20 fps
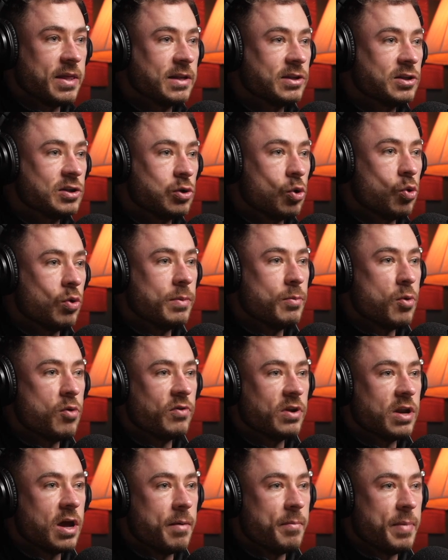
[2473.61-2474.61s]
then slowly move
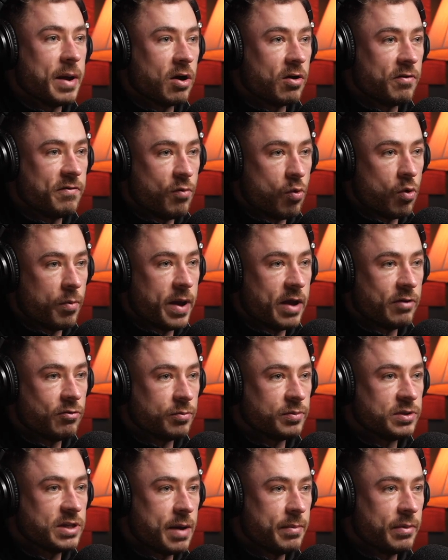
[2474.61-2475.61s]
into a bigger
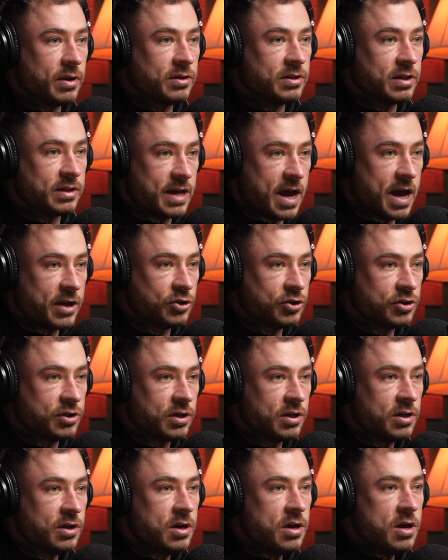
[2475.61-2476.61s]
4-bedroom semi
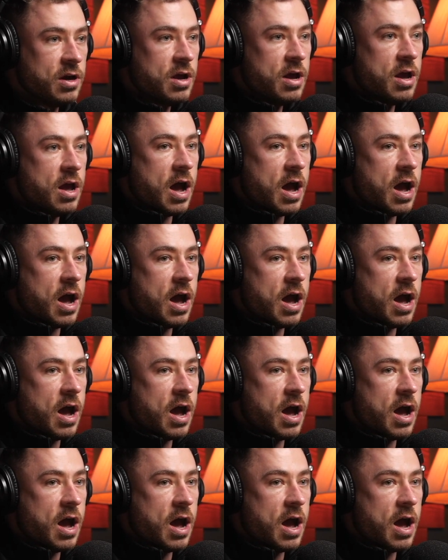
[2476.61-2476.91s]
detached. Yeah.